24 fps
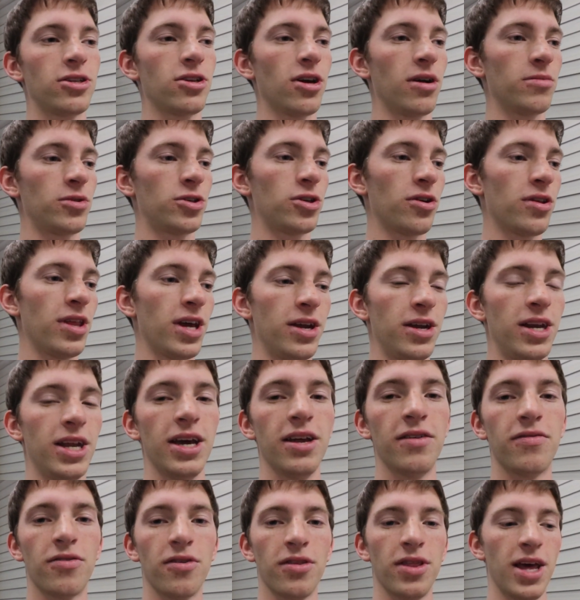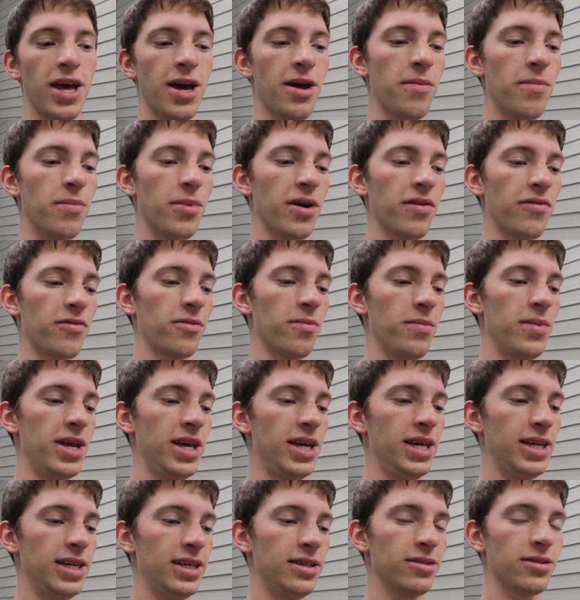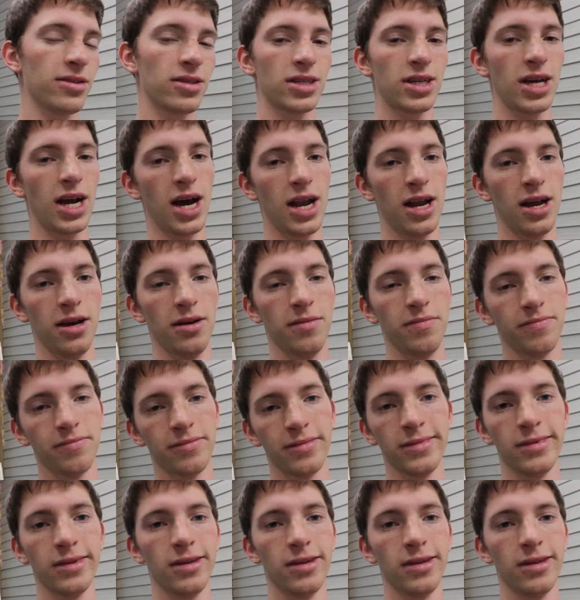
so I'm sure they did for them, but for me, it's kind of,